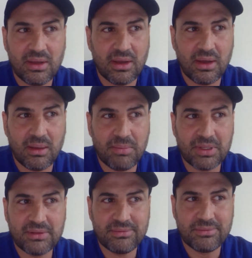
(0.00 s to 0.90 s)

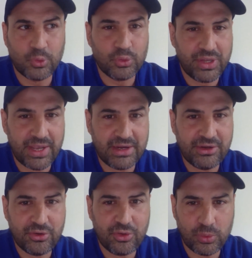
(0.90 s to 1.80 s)
But through the Get
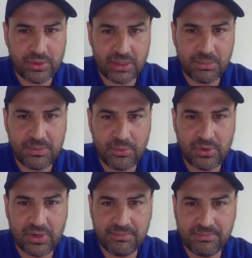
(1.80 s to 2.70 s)
Into Rugby program,